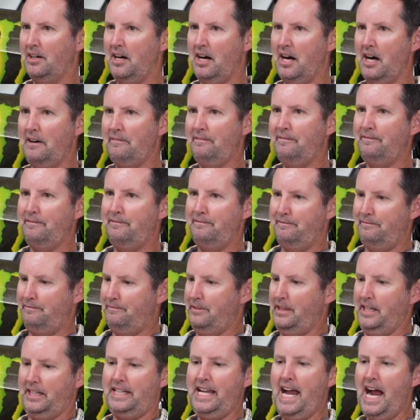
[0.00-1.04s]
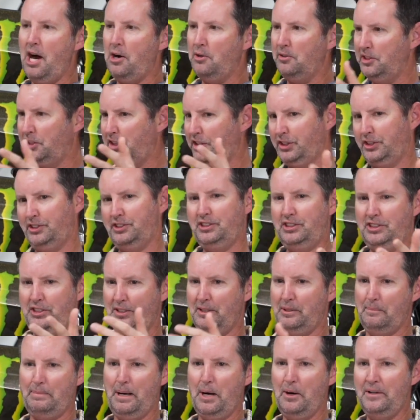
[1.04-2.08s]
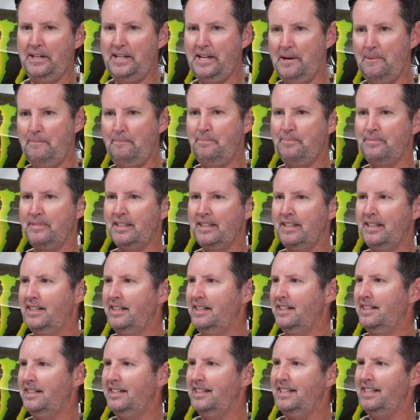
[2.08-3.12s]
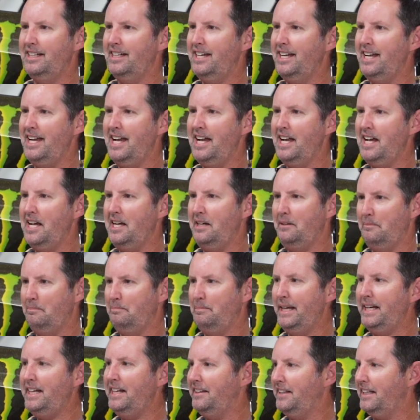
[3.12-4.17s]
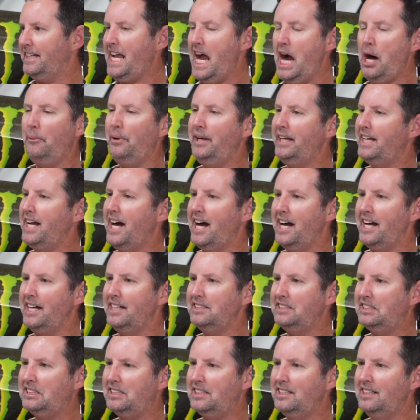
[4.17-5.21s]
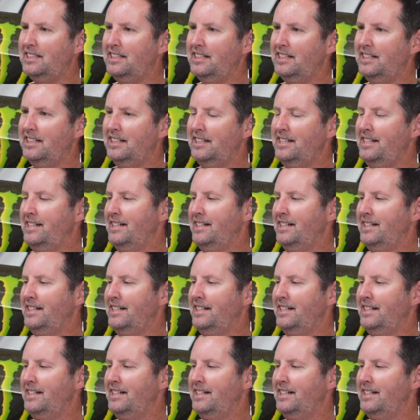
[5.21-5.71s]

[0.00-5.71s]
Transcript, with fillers: off the couch to the podium and beating the Kawi guys. Mm-hmm.